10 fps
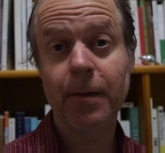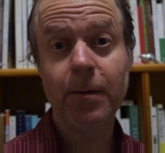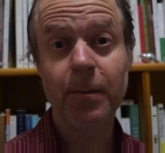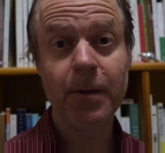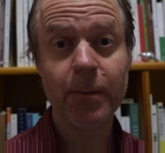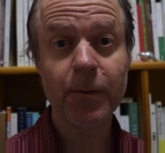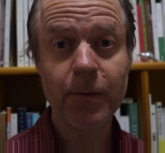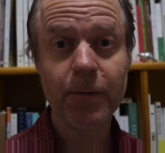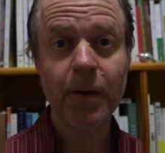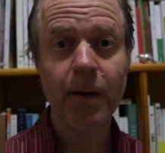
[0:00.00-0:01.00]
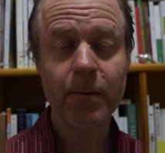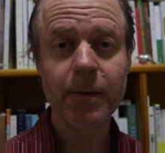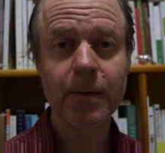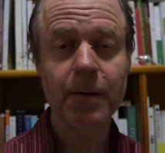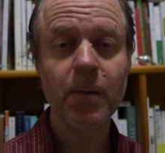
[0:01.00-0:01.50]
that could be improved on
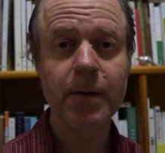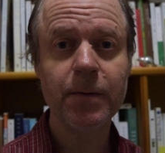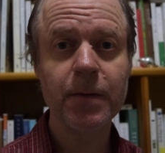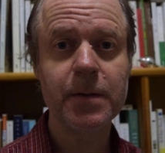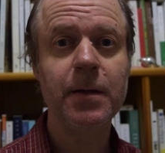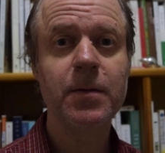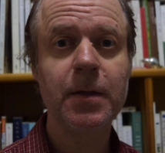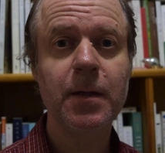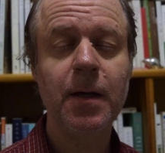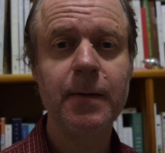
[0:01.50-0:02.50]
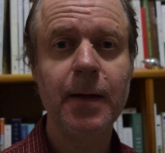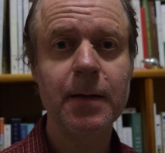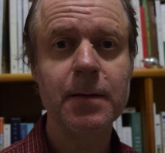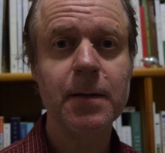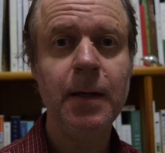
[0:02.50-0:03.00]
within a 21st century
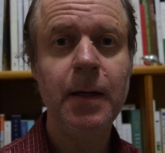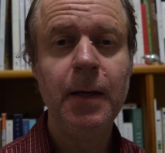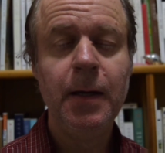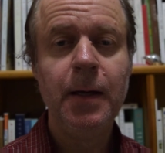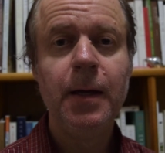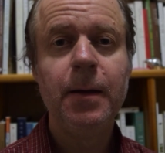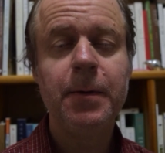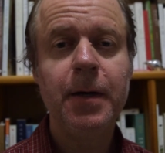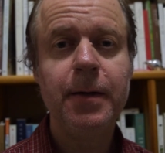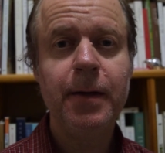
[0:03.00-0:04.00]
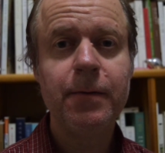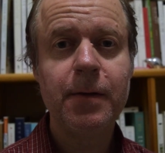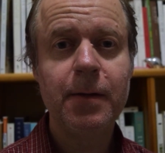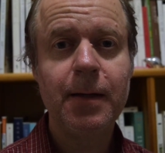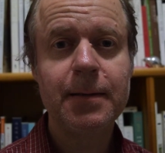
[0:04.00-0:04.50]
context. But
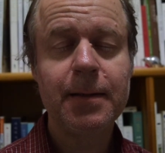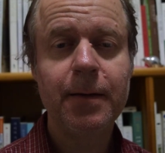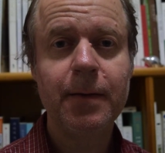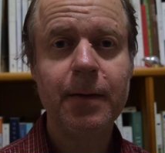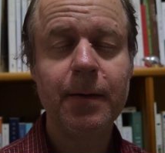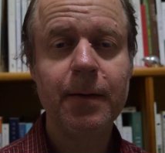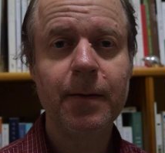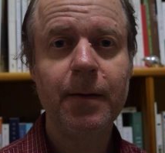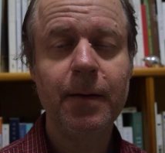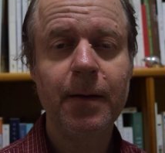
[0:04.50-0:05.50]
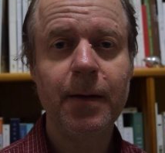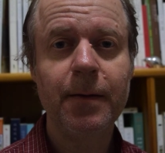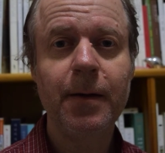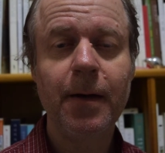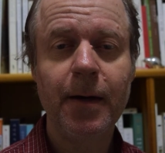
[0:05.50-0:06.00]
nevertheless, I think that
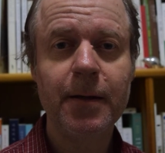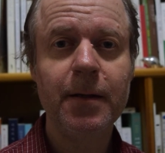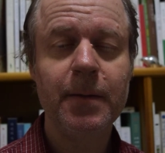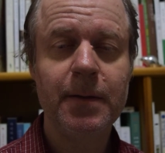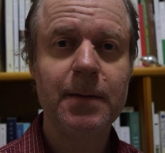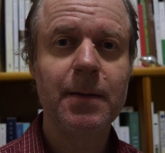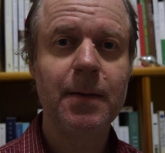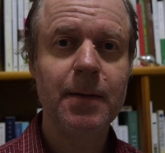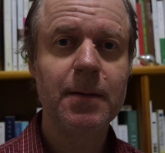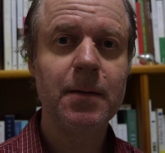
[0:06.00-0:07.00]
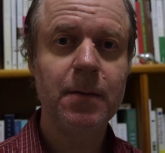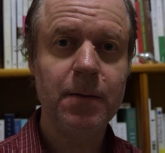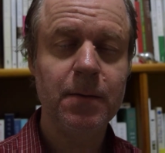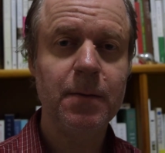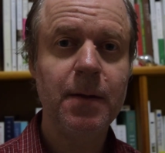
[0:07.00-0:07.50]
the arguments that
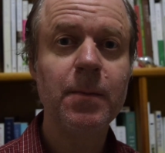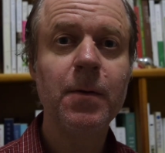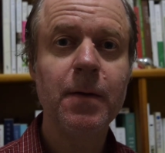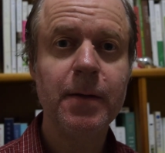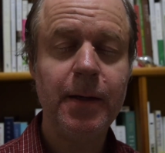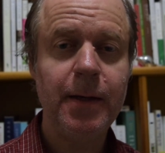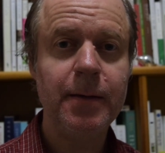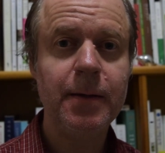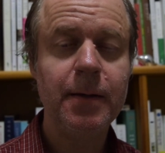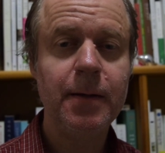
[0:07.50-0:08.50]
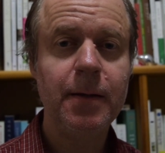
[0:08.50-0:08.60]
Salutin and Polanyi